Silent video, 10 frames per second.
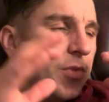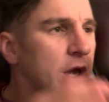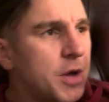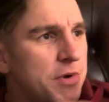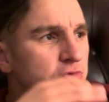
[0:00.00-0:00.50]

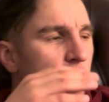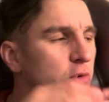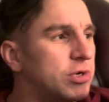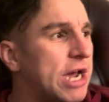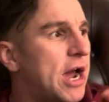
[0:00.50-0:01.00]

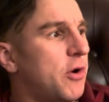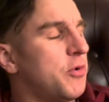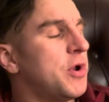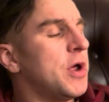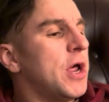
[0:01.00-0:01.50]
rolled
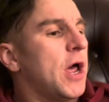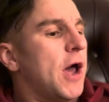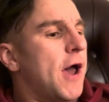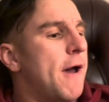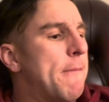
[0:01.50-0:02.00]
down,
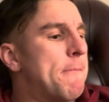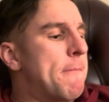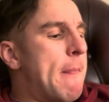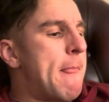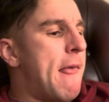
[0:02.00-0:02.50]

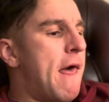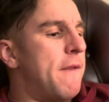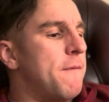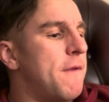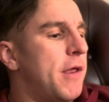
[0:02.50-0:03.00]
and
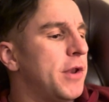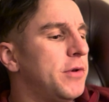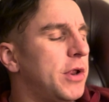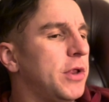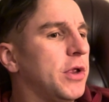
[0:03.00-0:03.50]

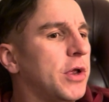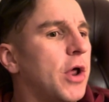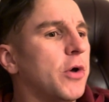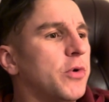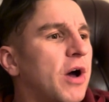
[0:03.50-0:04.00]
you
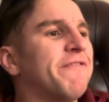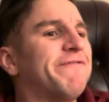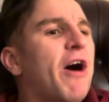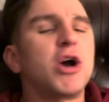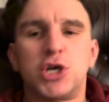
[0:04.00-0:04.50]
know, a
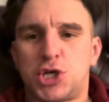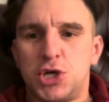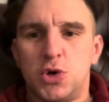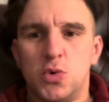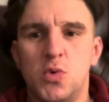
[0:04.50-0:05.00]

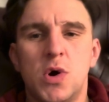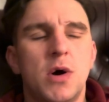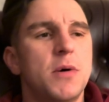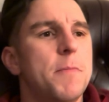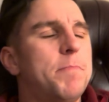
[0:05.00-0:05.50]
functional,
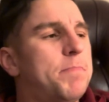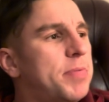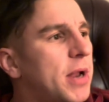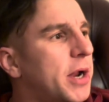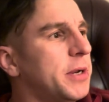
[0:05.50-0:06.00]

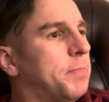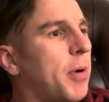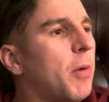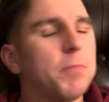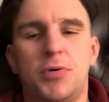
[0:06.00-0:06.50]
bloody
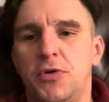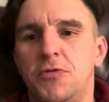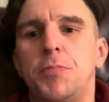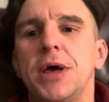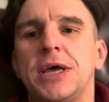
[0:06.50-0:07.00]

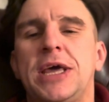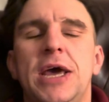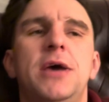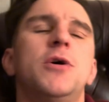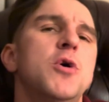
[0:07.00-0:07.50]
bomb-proof bit of
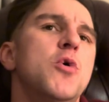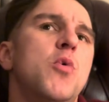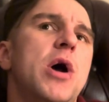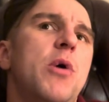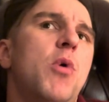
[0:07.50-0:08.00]
kit.
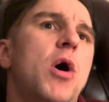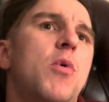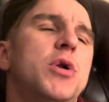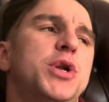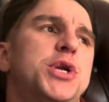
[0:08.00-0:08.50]
Where what I
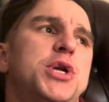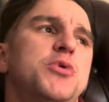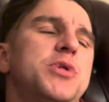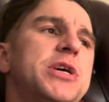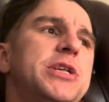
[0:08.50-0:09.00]
want to
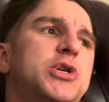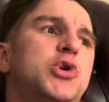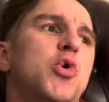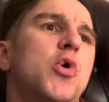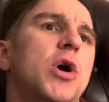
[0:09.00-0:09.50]
do with these
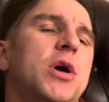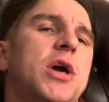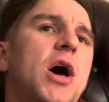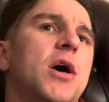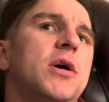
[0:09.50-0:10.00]
shorter
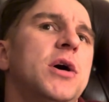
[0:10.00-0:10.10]
cut,